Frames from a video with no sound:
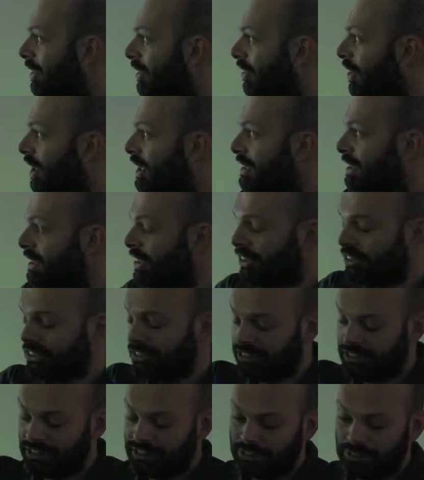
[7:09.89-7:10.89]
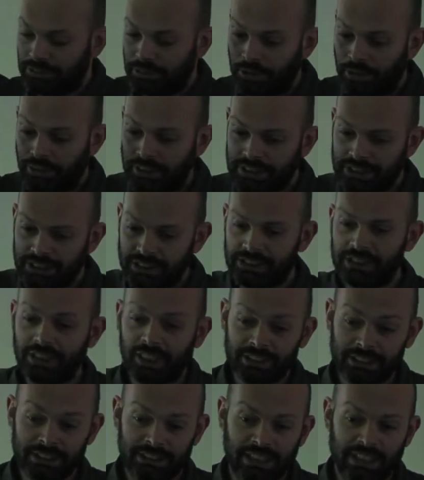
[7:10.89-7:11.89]
right, so we're in a
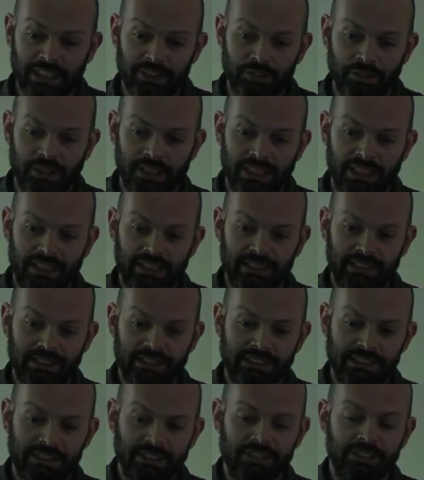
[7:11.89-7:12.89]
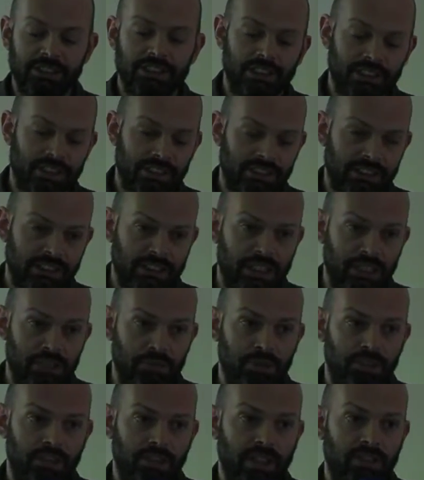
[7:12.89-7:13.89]
society now where there's no scarcity anymore.